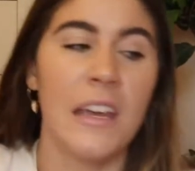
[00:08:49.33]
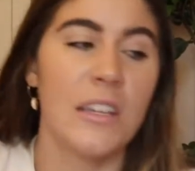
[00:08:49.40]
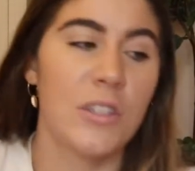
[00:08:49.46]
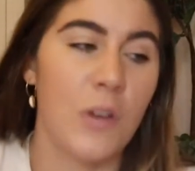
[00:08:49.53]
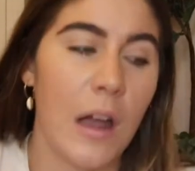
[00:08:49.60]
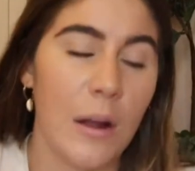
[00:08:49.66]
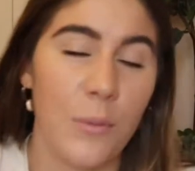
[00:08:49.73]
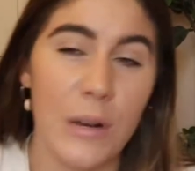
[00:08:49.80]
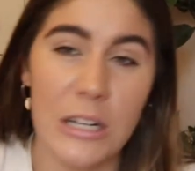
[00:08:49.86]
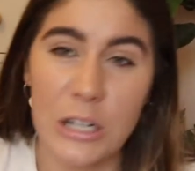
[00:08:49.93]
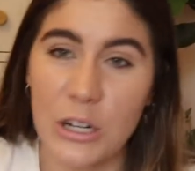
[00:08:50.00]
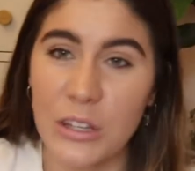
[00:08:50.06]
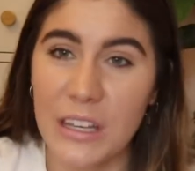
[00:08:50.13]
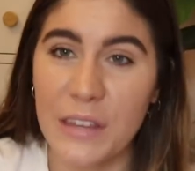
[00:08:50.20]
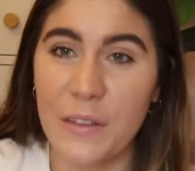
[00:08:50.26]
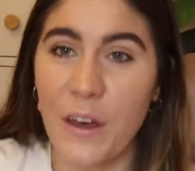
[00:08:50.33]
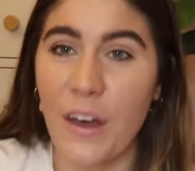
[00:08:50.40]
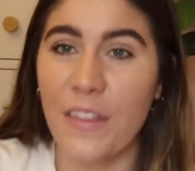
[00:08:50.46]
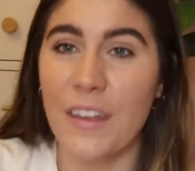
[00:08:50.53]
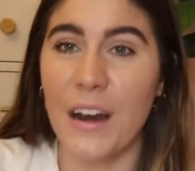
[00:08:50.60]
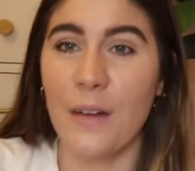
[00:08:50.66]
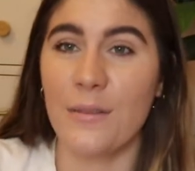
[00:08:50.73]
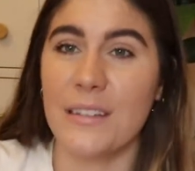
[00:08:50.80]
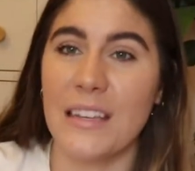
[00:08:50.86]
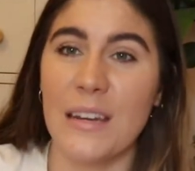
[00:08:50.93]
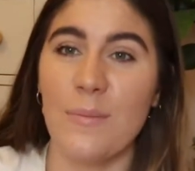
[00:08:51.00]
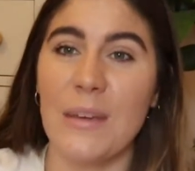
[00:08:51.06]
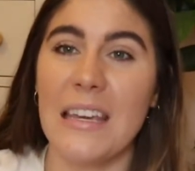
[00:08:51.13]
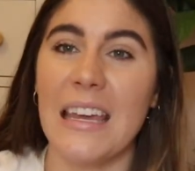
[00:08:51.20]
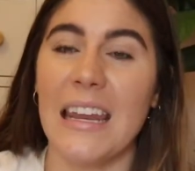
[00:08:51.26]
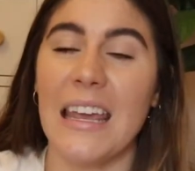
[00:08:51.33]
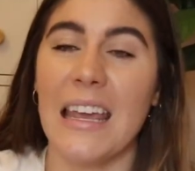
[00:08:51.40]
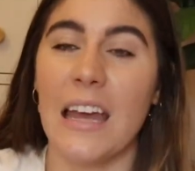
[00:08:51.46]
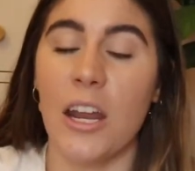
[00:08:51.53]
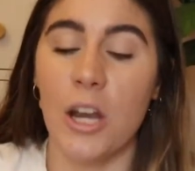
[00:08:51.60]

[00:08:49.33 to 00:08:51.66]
So I originally thought that I was gonna be getting